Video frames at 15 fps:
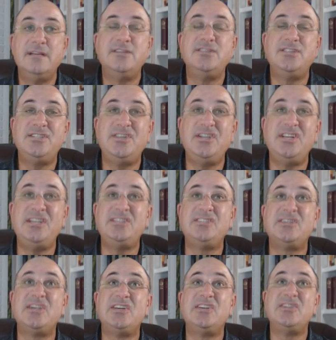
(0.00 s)

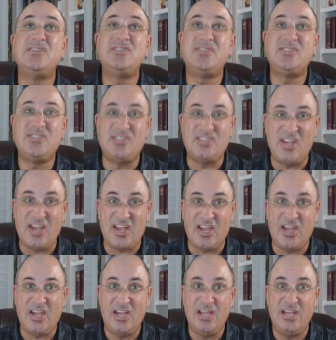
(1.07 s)
She's
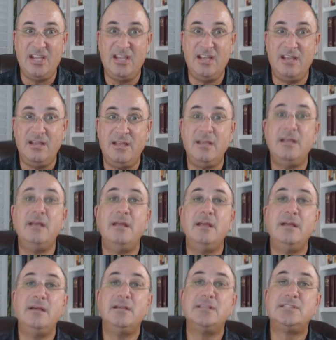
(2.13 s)
sick.
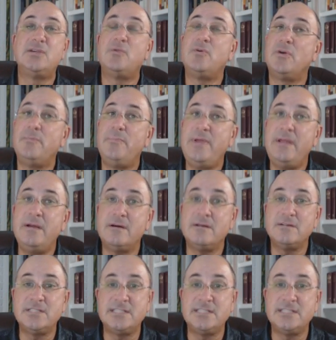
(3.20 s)
So her PR